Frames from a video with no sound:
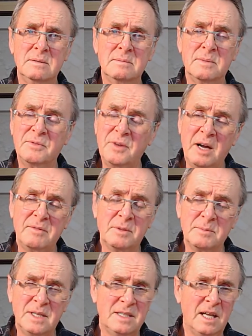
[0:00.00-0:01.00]
but five of
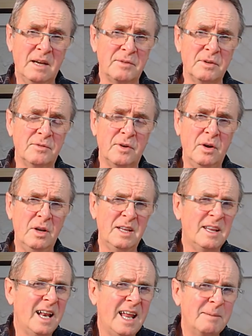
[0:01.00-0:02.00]
them didn't have enough oil in
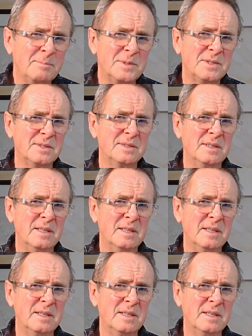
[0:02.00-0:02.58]
their lamps.